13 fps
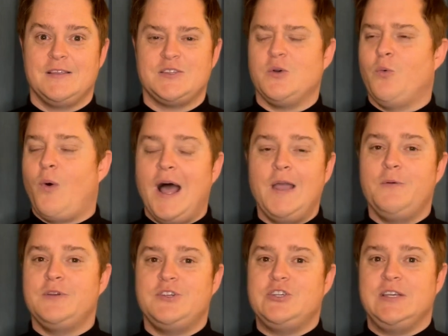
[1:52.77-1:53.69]
So, why
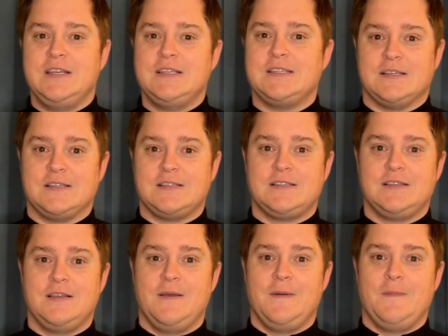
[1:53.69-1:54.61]
would
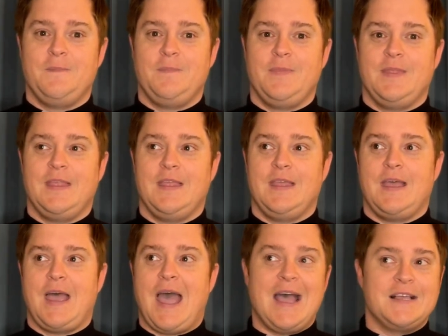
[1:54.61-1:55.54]
Jesus
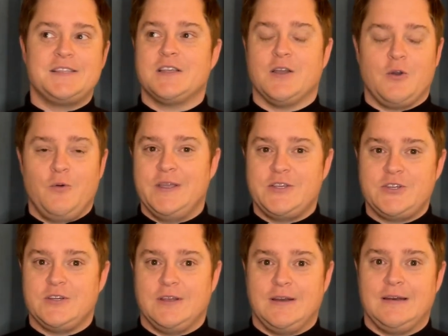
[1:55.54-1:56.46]
ask a
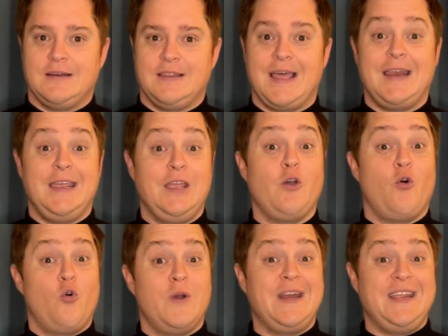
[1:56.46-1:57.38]
question that he
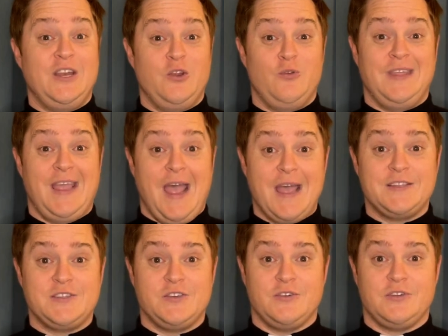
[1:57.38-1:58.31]
already knew the
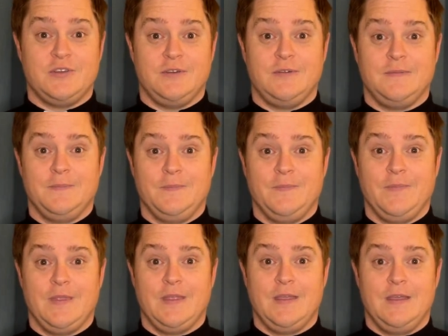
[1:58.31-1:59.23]
answer to?
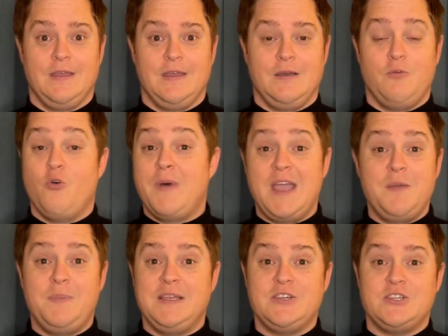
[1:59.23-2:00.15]
Or
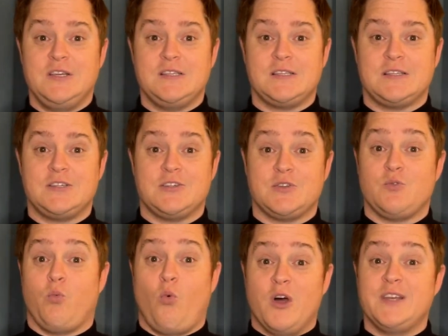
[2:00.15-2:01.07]
maybe Jesus
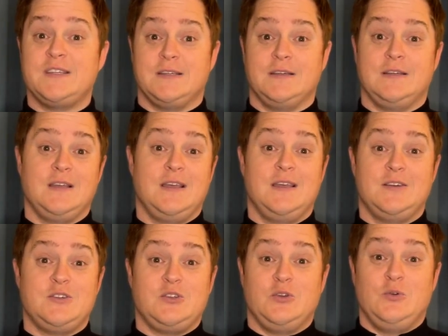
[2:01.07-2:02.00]
just wanted
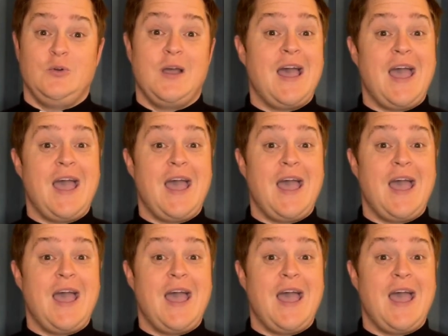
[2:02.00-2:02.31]
to